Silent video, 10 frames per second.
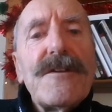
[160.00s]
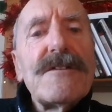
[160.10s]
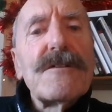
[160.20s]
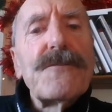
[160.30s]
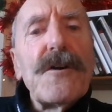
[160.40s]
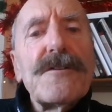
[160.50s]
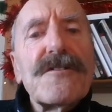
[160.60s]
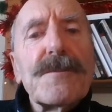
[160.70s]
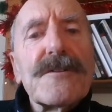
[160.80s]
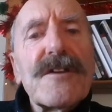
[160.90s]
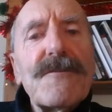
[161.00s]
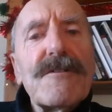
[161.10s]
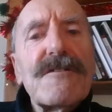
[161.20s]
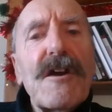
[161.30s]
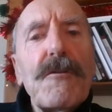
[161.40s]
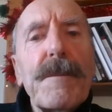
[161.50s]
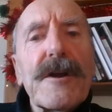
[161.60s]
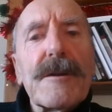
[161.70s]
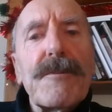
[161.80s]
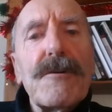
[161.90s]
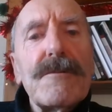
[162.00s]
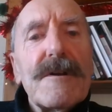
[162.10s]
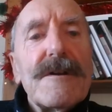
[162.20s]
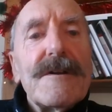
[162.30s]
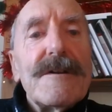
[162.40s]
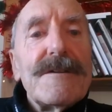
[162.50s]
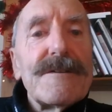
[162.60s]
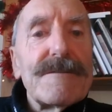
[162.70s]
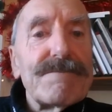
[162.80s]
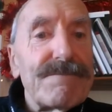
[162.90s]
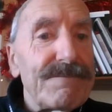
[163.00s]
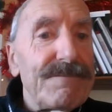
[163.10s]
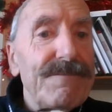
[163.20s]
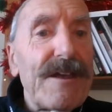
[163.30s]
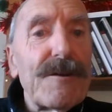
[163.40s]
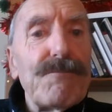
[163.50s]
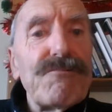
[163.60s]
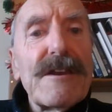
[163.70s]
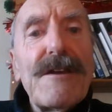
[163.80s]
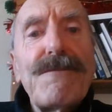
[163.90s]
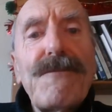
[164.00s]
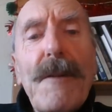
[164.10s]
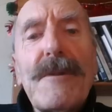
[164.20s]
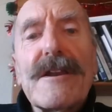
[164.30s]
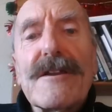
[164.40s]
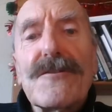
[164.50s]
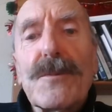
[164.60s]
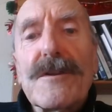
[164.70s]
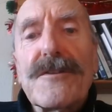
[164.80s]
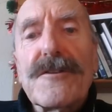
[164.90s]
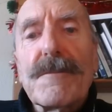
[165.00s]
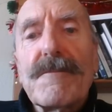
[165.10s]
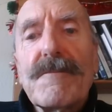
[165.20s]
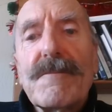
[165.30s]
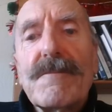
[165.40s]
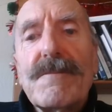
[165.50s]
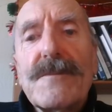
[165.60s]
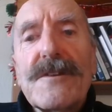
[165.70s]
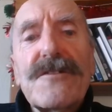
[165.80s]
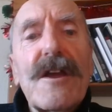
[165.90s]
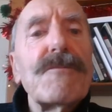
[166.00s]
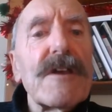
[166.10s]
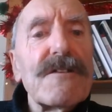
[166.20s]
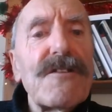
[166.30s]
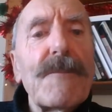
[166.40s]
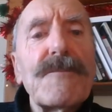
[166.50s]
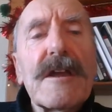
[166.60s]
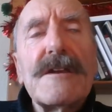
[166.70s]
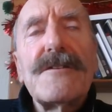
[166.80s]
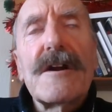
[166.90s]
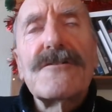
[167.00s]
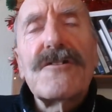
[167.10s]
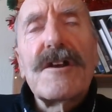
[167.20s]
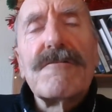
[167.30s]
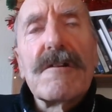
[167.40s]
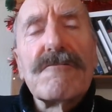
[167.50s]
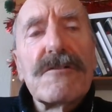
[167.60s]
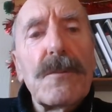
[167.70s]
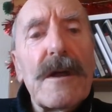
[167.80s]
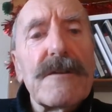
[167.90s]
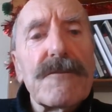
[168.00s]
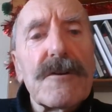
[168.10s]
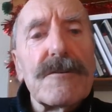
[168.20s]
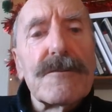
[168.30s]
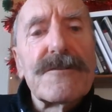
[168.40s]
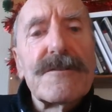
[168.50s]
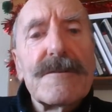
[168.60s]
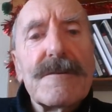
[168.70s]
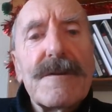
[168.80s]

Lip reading: These advertisements even tell people that they can bring their families with them. The same thing is happening in Nigeria as well, of course.